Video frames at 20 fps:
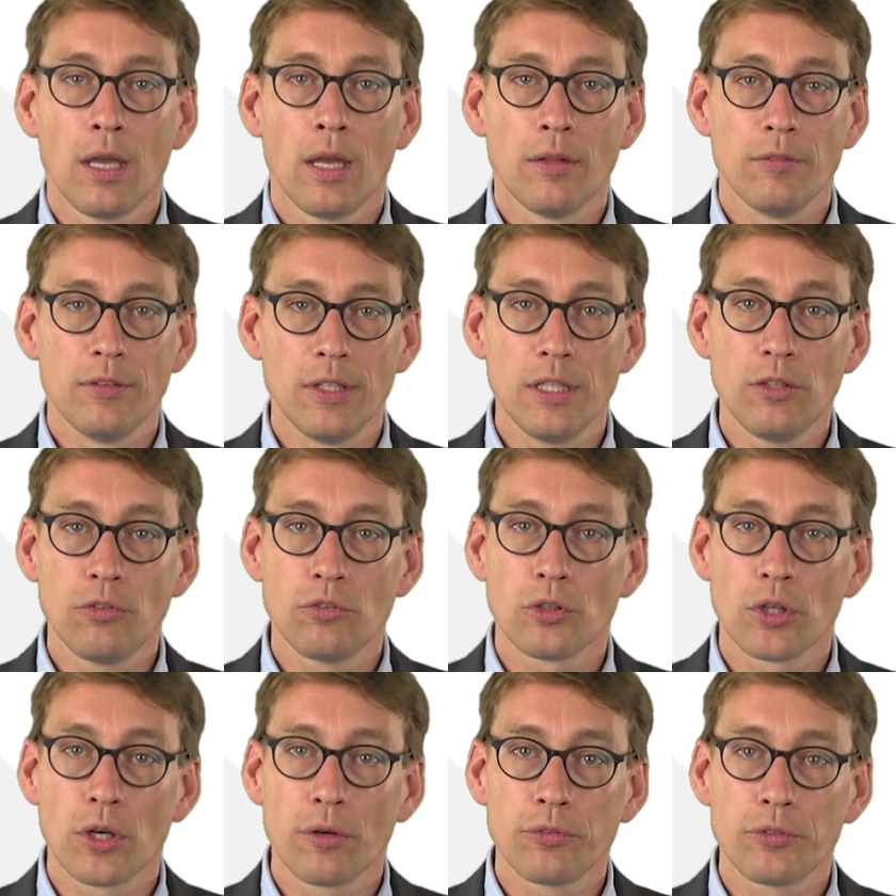These
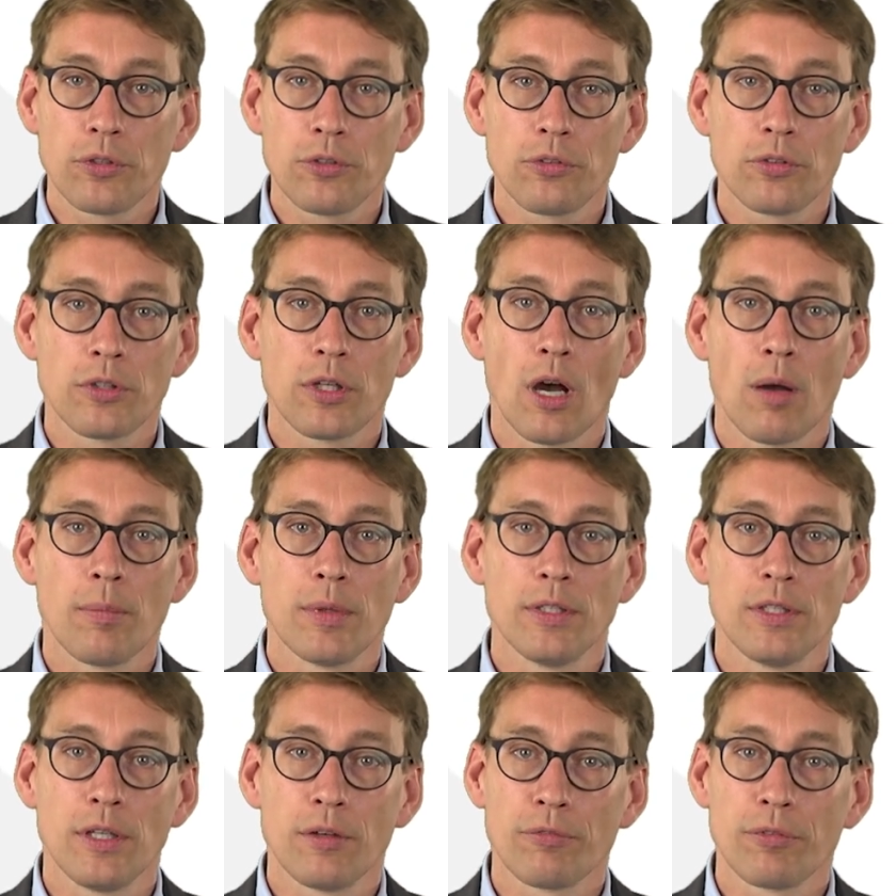services come
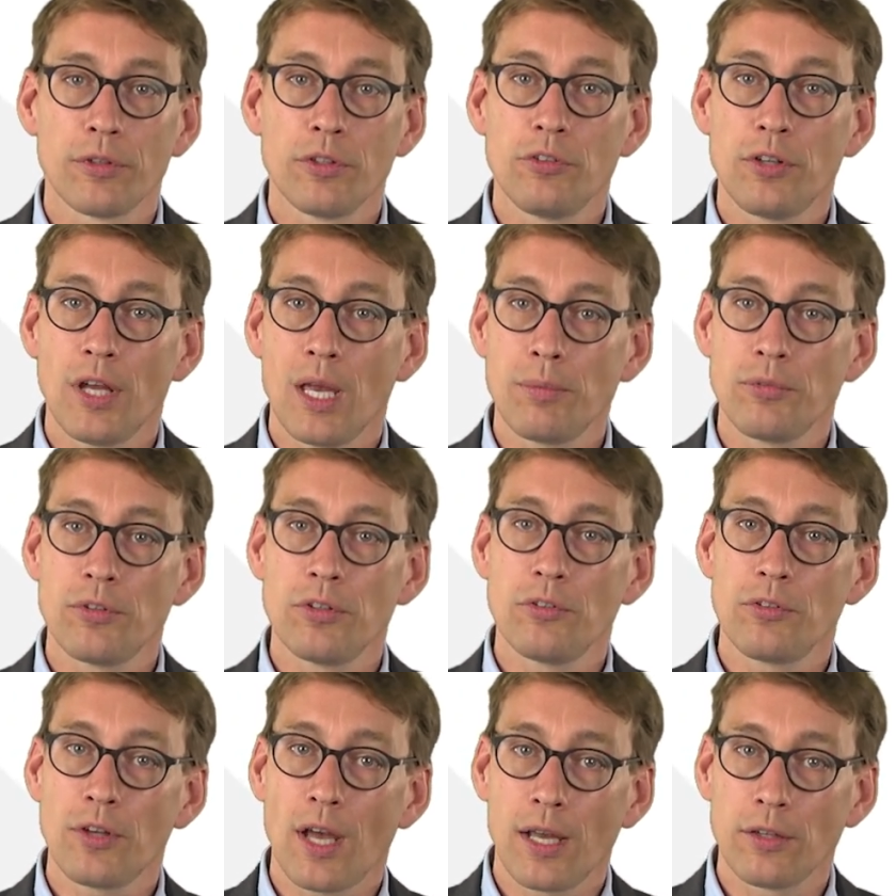in different shapes
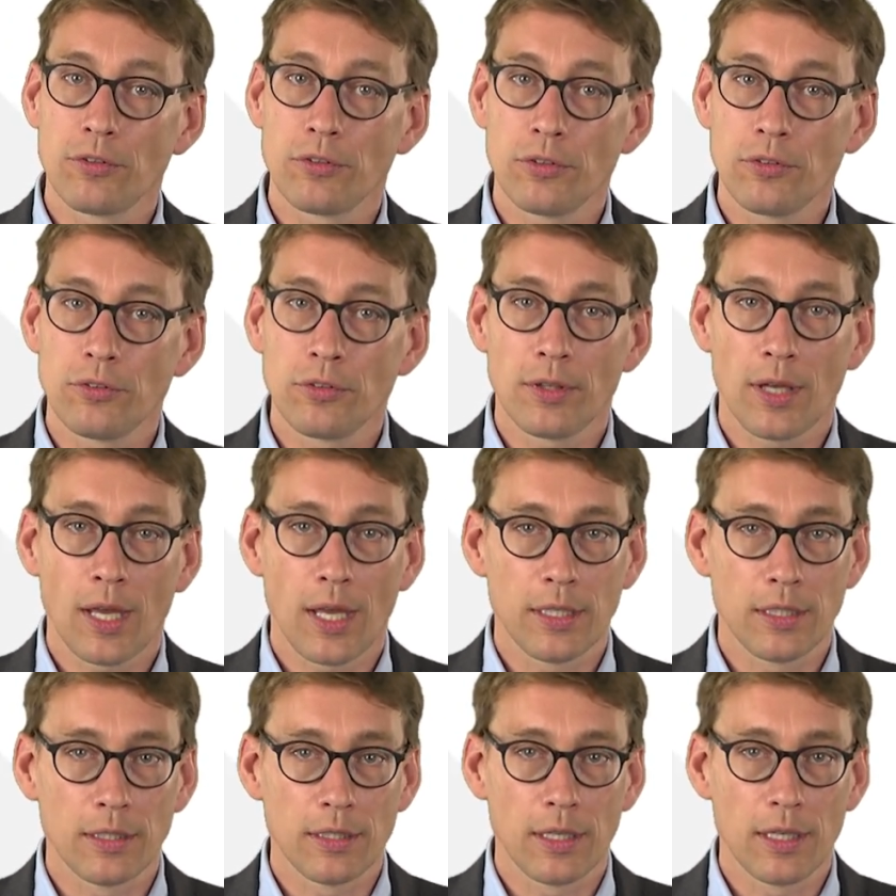and sizes,
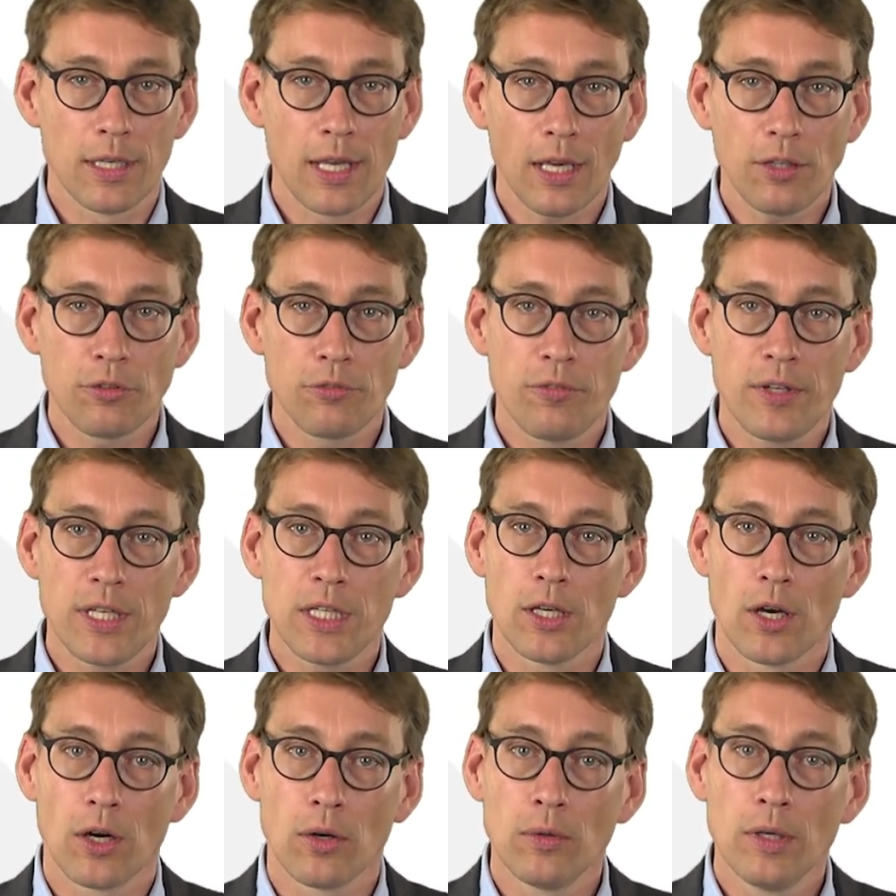and in the next
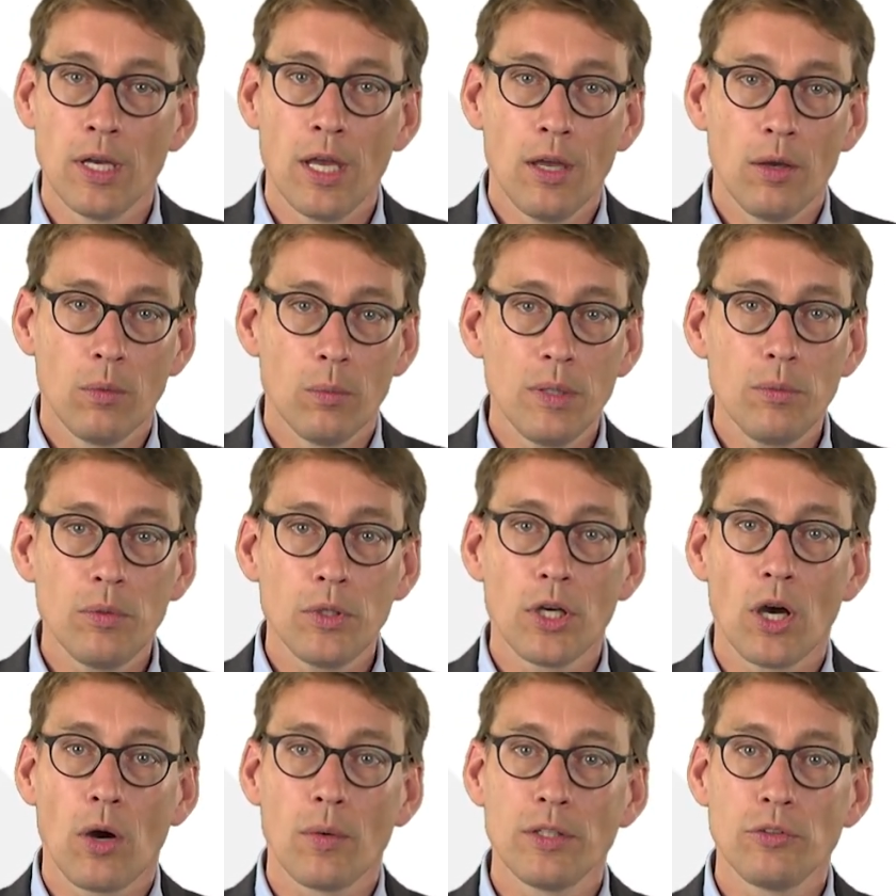video, we will
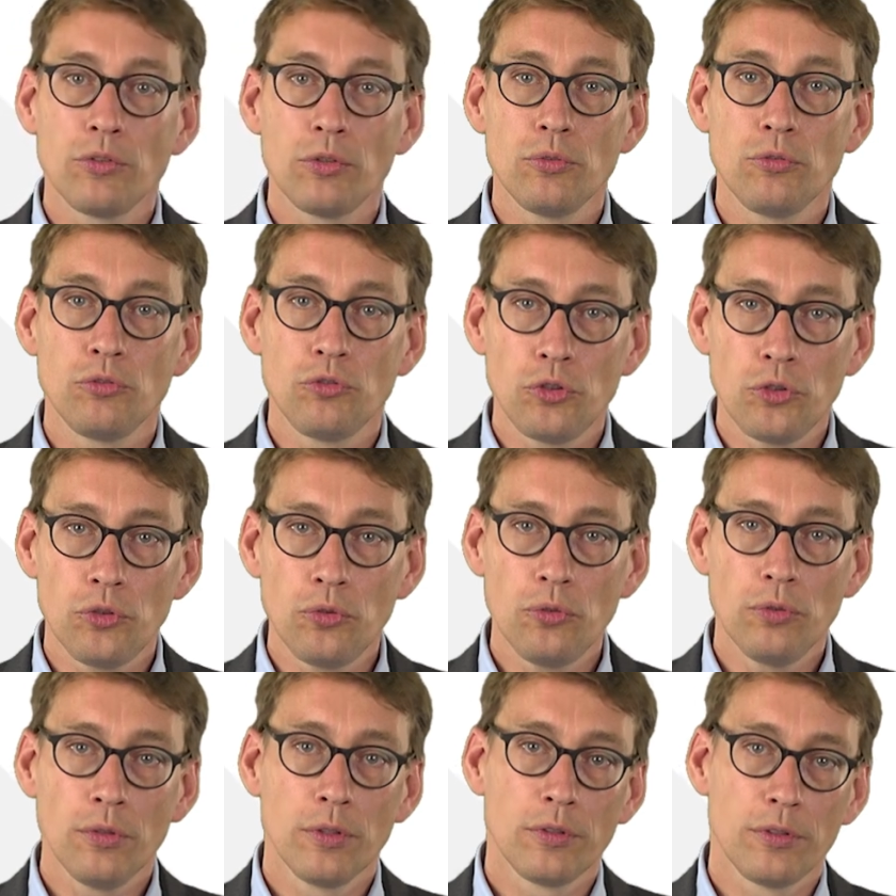go into
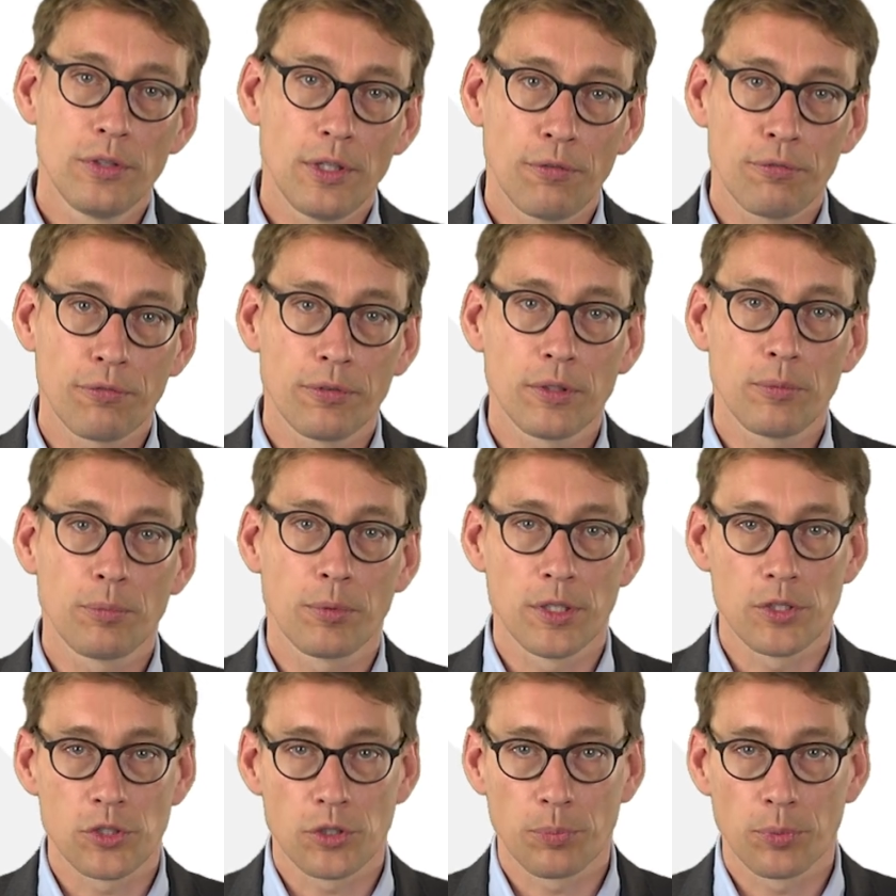two different
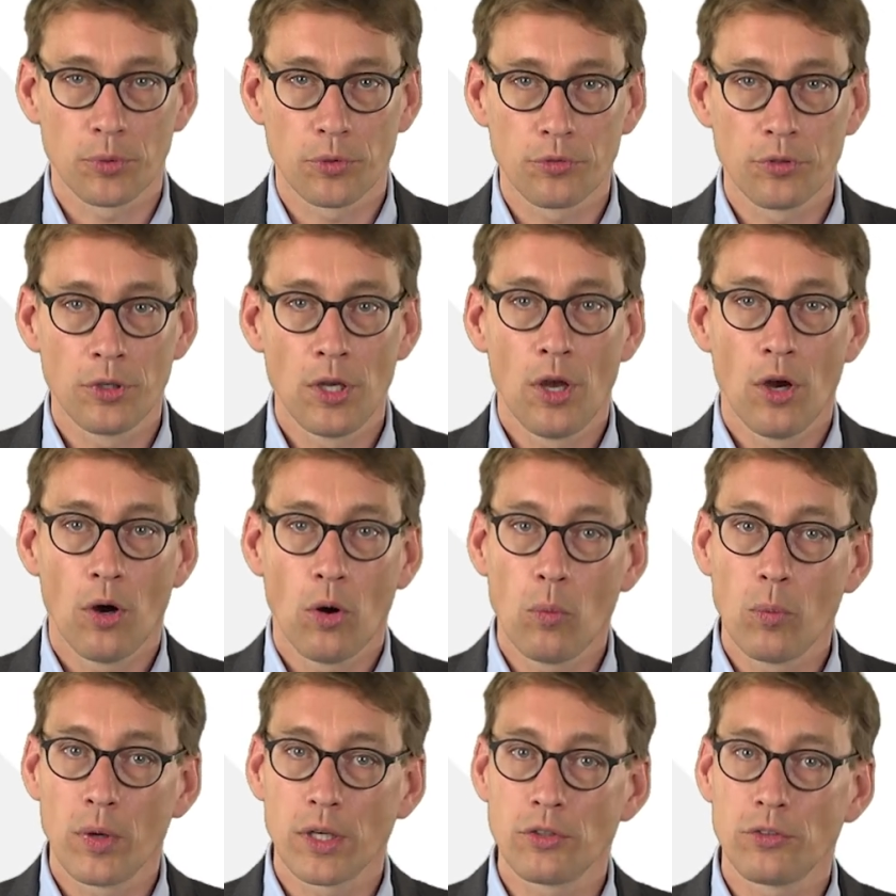principles
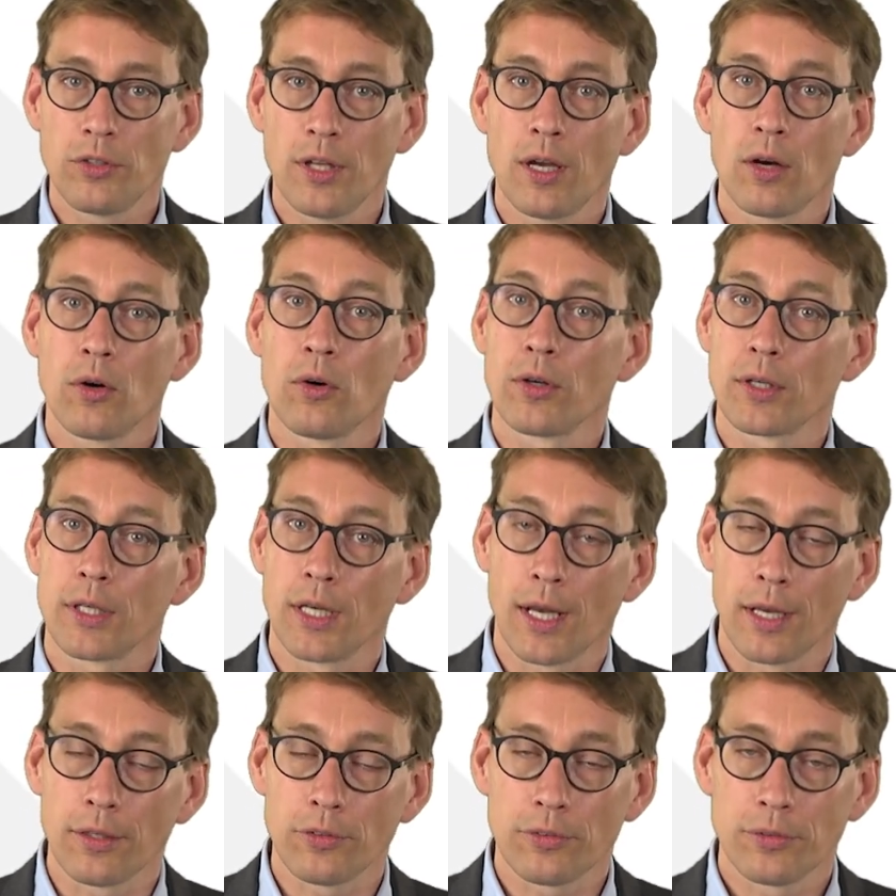on which they are
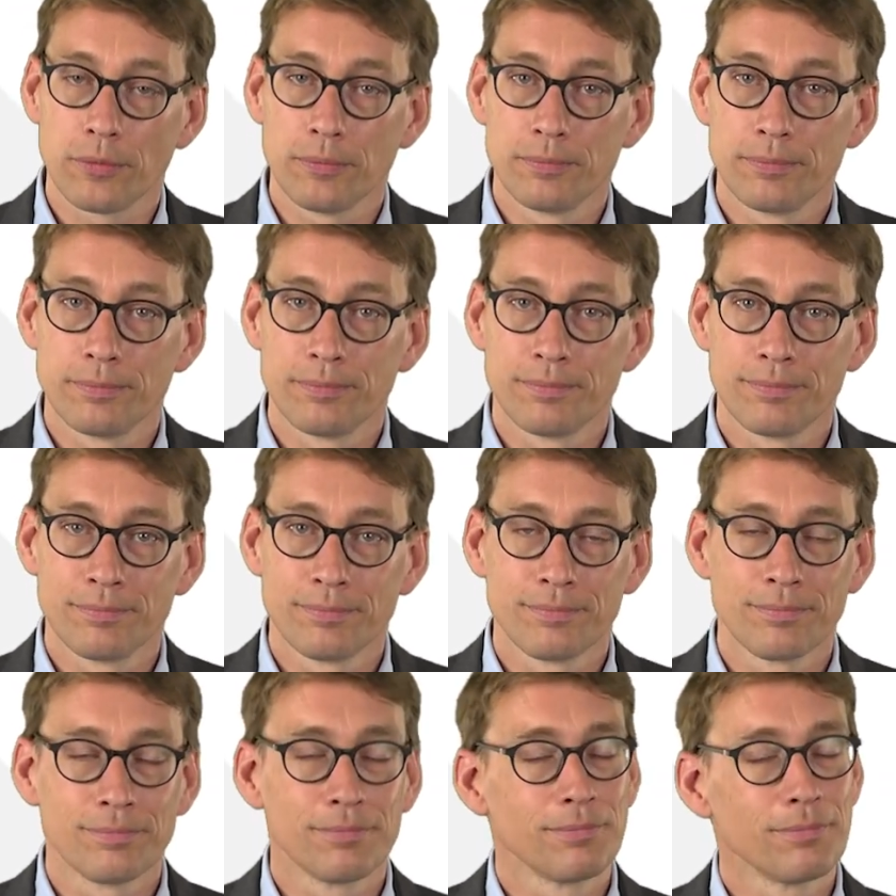organized.
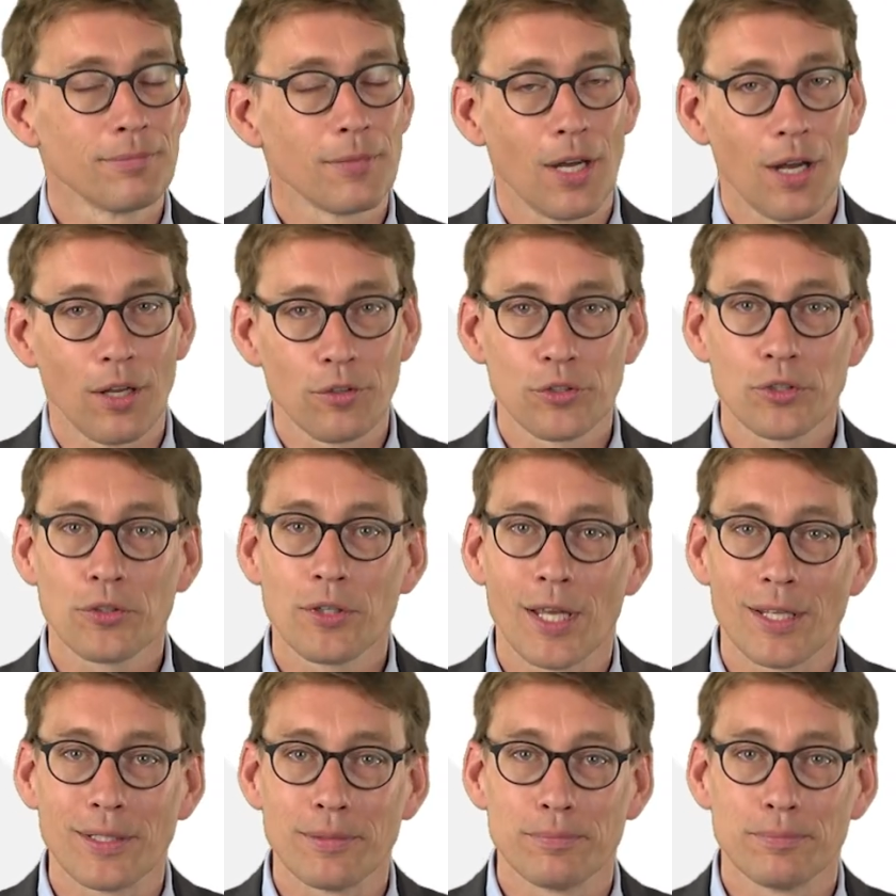Until
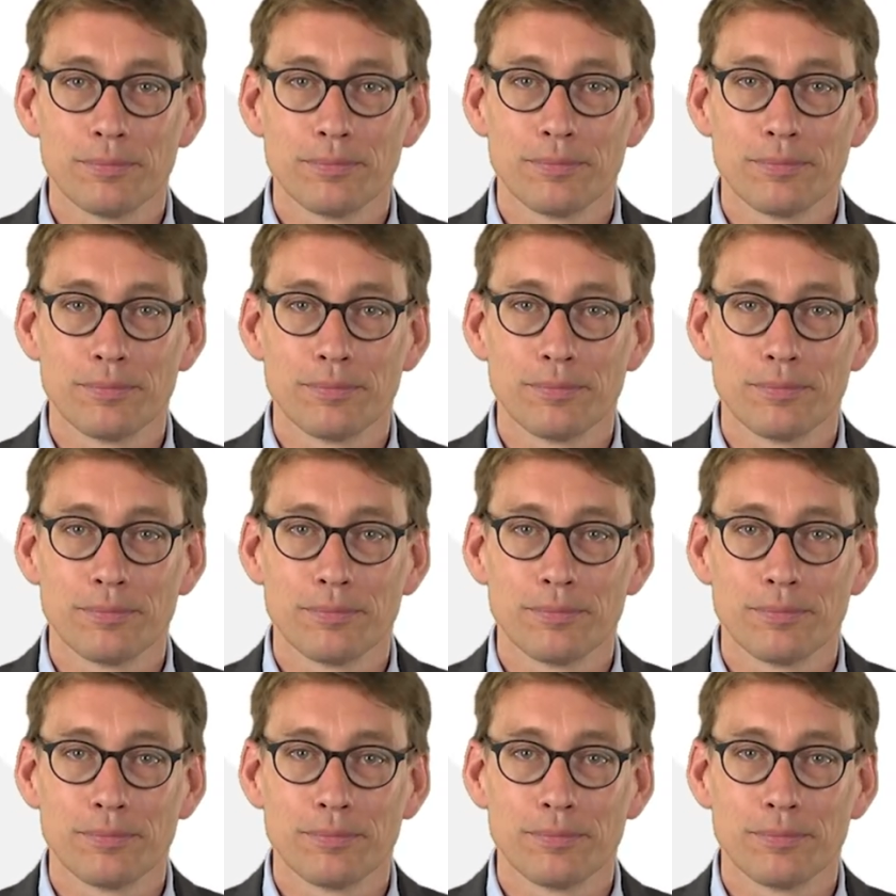then.